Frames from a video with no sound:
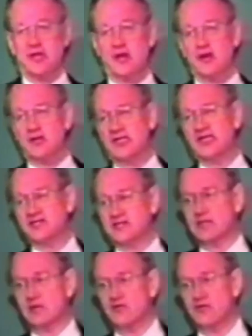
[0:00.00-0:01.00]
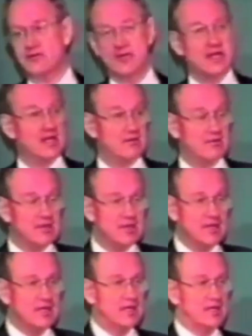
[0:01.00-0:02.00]
there, and it doesn't come from them.
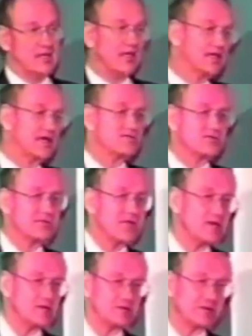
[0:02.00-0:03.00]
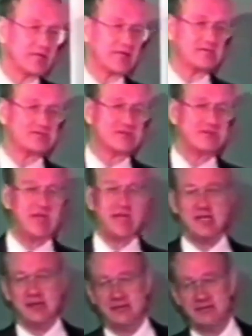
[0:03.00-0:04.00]
It comes from you, and it comes from
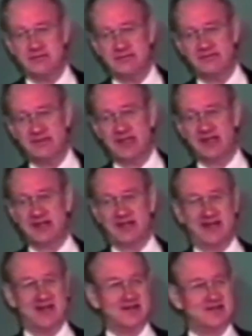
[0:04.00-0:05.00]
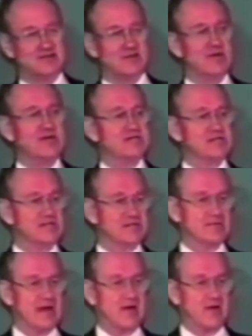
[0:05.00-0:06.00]
me. And it's tremendous,
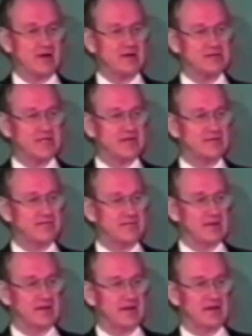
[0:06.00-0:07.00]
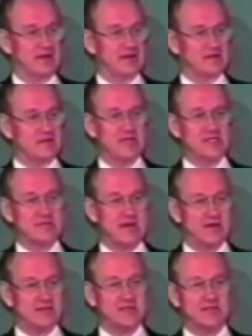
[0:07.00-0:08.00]
this power, you see. And tremendous
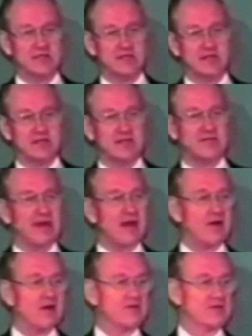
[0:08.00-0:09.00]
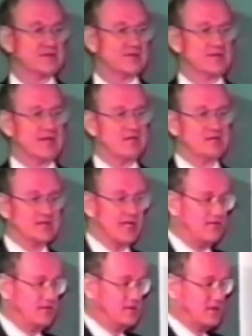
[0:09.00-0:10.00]
power. This is the power which enables
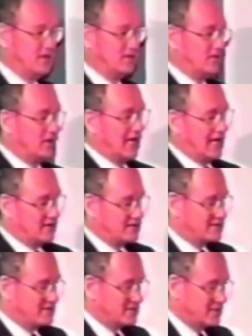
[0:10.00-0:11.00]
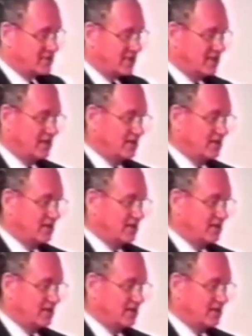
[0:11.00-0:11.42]
David to kill Goliath. This is the